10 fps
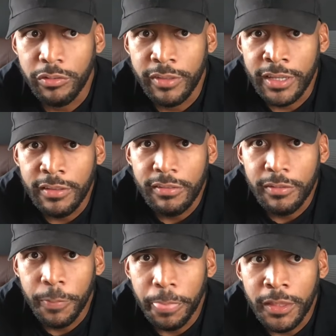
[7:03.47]

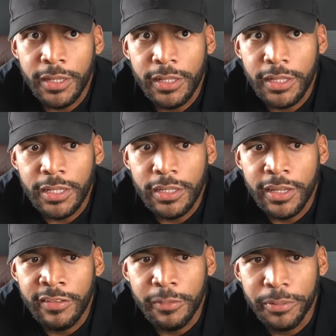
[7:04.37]
sets in LA
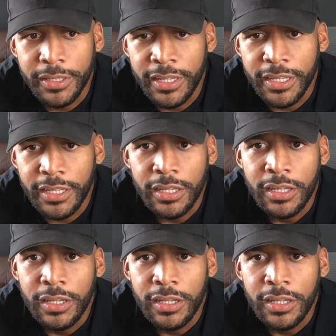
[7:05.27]
as a PA,